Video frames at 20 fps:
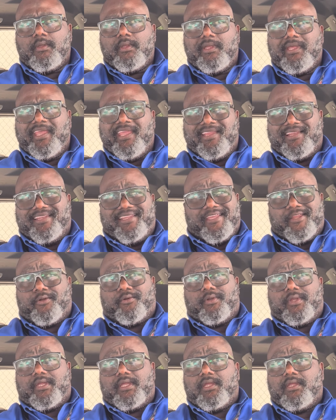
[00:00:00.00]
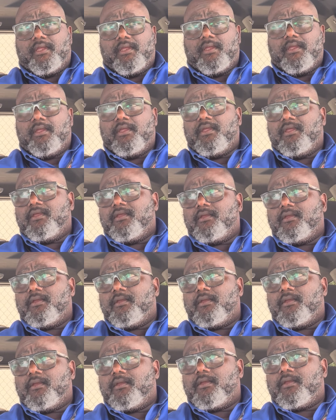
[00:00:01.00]
He literally
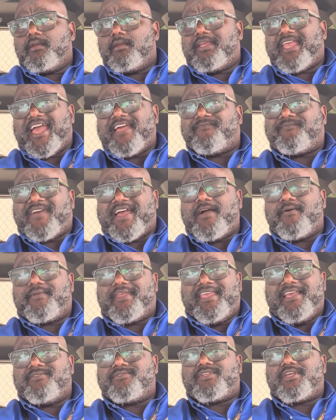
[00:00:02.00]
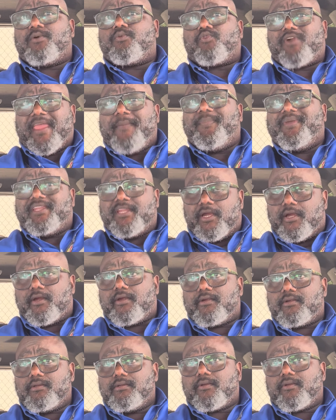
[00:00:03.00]
got found guilty of raping her.